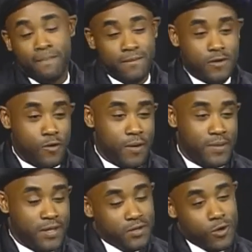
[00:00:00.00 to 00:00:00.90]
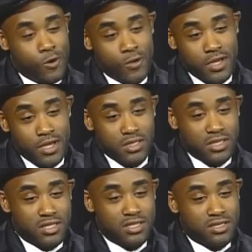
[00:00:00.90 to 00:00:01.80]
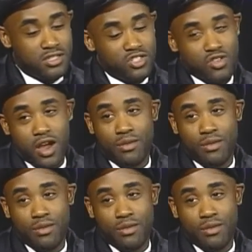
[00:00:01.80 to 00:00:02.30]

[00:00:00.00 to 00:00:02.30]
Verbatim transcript: So I mean, you know, just just trying